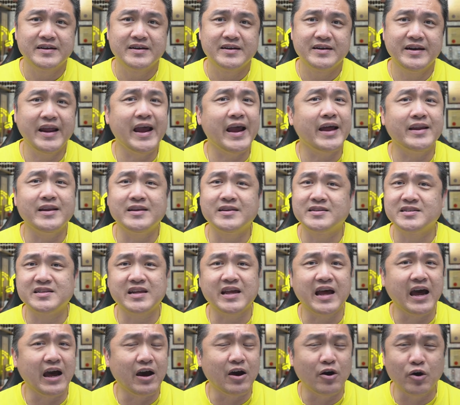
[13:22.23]
That is
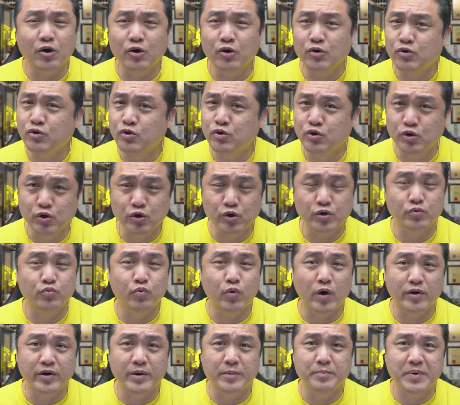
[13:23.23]
how good
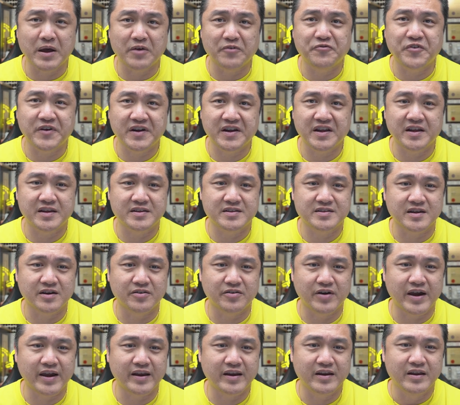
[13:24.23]
Warren Buffett is,
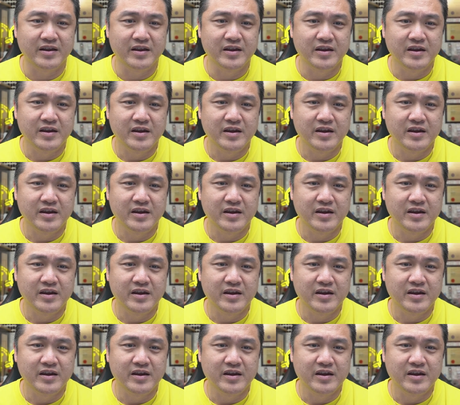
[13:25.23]
all right?